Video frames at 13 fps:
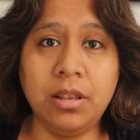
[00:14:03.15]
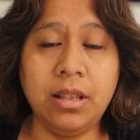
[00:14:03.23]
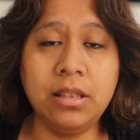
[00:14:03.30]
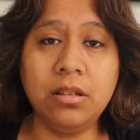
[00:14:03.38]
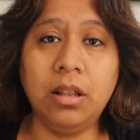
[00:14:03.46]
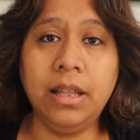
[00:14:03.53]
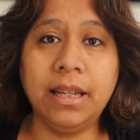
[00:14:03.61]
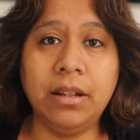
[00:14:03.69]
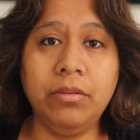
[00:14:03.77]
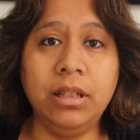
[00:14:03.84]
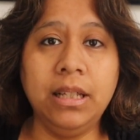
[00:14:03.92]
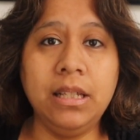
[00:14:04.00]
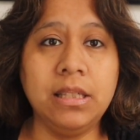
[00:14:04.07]
That's all I can
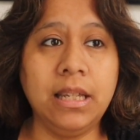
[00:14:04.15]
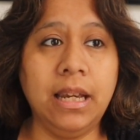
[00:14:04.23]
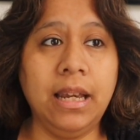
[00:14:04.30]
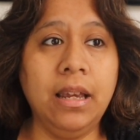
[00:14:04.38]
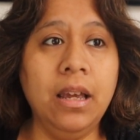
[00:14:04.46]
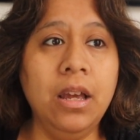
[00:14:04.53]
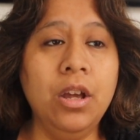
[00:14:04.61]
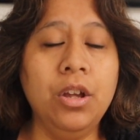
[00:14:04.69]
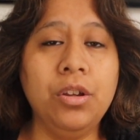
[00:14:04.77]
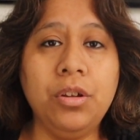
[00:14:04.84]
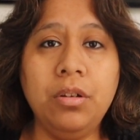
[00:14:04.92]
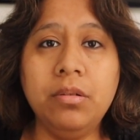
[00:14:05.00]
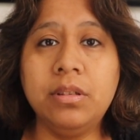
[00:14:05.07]
really say.
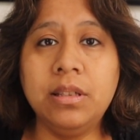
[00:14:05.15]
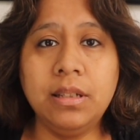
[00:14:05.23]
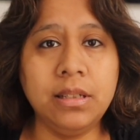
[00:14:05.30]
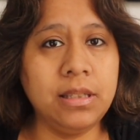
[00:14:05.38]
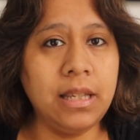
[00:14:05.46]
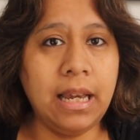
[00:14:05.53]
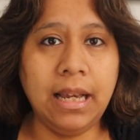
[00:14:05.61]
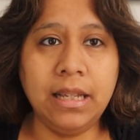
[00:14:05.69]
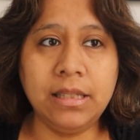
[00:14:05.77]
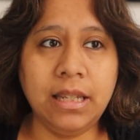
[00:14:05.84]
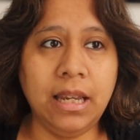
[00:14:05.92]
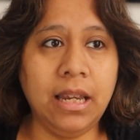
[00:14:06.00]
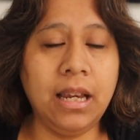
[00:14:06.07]
Use this
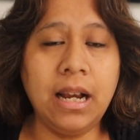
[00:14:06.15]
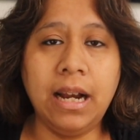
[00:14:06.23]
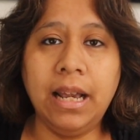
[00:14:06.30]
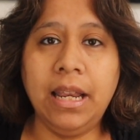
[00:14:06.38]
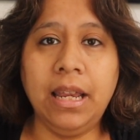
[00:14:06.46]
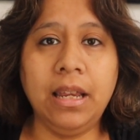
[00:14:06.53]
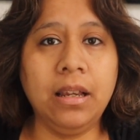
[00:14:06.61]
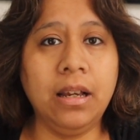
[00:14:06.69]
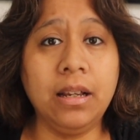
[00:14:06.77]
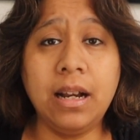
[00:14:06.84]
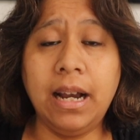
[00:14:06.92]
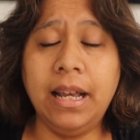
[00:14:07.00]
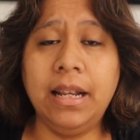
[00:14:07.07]
as a
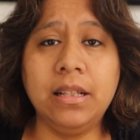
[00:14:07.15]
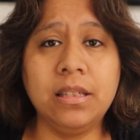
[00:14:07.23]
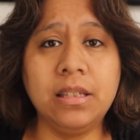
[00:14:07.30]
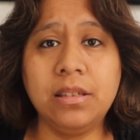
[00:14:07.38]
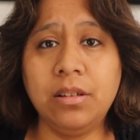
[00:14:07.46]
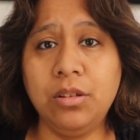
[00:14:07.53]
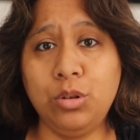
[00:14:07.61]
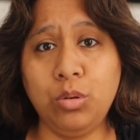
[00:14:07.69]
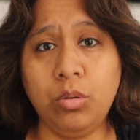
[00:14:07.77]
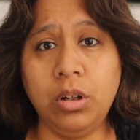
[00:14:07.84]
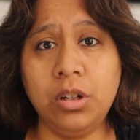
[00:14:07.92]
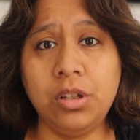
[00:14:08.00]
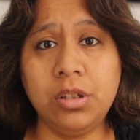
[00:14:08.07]
guidance
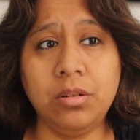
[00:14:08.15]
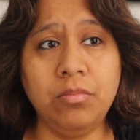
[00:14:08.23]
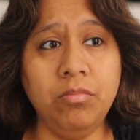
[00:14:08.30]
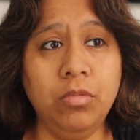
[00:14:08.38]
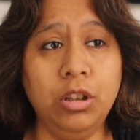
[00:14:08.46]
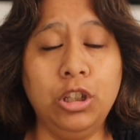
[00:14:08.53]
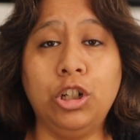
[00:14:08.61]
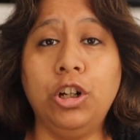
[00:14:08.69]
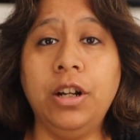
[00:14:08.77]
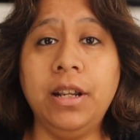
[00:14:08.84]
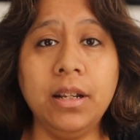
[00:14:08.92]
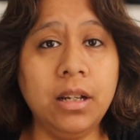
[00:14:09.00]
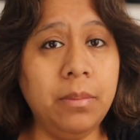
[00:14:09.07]
towards
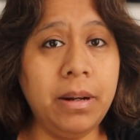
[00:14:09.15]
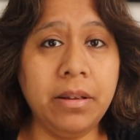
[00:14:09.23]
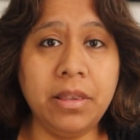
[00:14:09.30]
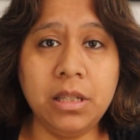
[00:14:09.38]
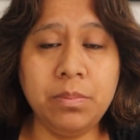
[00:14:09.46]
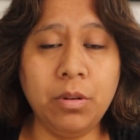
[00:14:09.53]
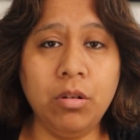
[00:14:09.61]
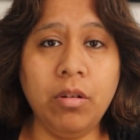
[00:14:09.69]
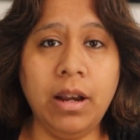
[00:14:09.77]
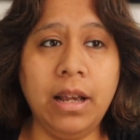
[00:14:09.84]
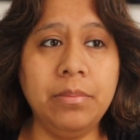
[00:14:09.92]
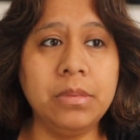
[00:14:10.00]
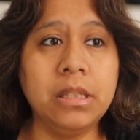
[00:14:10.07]
learning about these
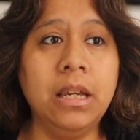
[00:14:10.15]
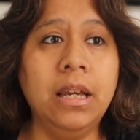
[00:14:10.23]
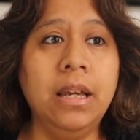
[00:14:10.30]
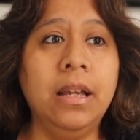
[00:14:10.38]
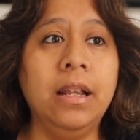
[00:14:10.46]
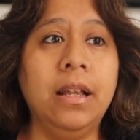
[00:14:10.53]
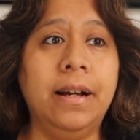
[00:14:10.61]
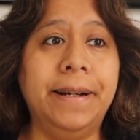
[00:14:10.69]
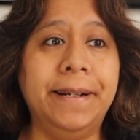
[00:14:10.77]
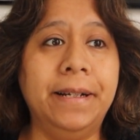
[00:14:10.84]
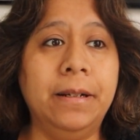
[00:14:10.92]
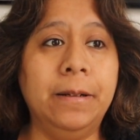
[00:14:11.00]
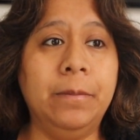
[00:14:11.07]
programs,
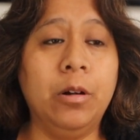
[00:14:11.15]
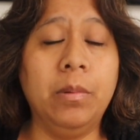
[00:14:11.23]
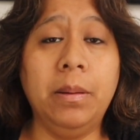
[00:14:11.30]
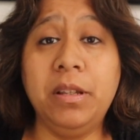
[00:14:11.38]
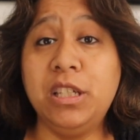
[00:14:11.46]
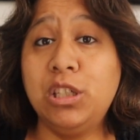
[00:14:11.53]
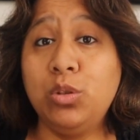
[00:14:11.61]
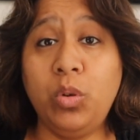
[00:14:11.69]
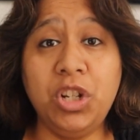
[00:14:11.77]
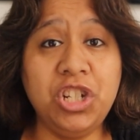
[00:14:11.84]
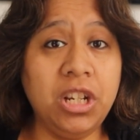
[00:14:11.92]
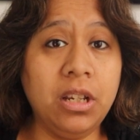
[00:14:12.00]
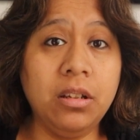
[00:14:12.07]
or maybe
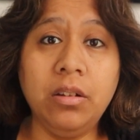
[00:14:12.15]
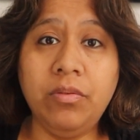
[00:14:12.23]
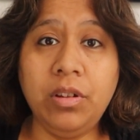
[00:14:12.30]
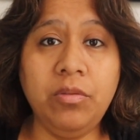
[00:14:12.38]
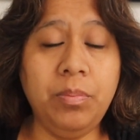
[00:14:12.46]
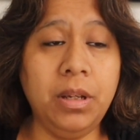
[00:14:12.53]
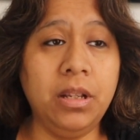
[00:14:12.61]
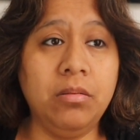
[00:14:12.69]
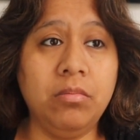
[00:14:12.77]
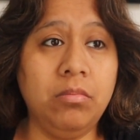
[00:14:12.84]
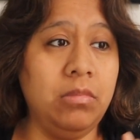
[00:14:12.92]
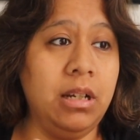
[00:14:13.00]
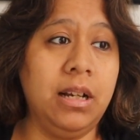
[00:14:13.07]
switching if you've
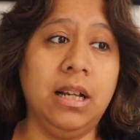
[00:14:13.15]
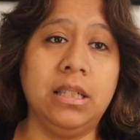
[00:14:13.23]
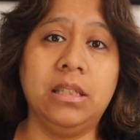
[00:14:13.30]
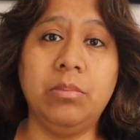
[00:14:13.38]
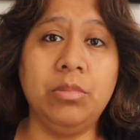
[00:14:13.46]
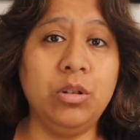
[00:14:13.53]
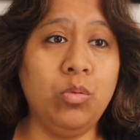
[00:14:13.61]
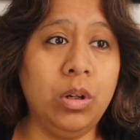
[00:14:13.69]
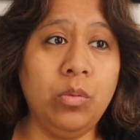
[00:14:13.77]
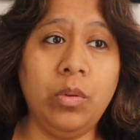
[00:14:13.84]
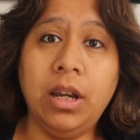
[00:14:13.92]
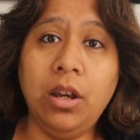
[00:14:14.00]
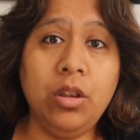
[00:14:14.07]
been accustomed to
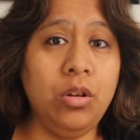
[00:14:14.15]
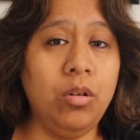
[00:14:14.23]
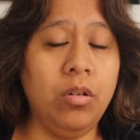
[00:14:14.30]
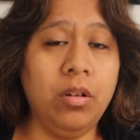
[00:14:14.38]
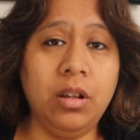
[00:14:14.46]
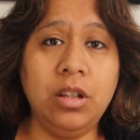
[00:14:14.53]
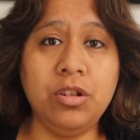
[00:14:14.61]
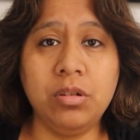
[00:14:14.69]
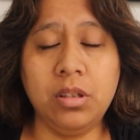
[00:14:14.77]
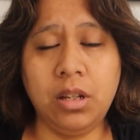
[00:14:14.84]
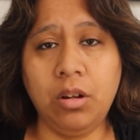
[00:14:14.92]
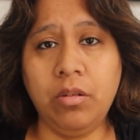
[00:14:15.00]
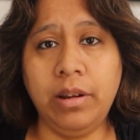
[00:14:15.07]
one way and you're
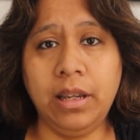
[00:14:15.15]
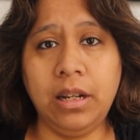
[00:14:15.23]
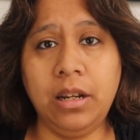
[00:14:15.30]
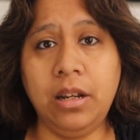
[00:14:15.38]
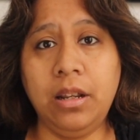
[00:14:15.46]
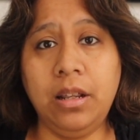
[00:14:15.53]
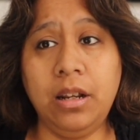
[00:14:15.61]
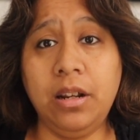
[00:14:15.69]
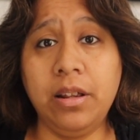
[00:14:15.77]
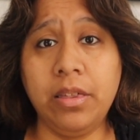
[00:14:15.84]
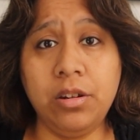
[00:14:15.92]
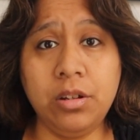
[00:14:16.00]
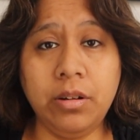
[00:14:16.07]
interested in going in
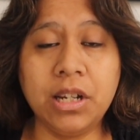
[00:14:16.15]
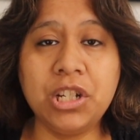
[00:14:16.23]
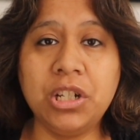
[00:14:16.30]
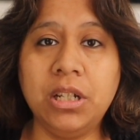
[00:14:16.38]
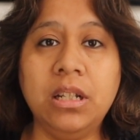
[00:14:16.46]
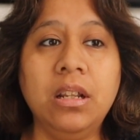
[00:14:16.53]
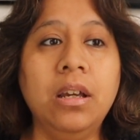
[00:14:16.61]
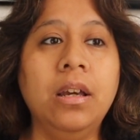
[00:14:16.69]
another direction.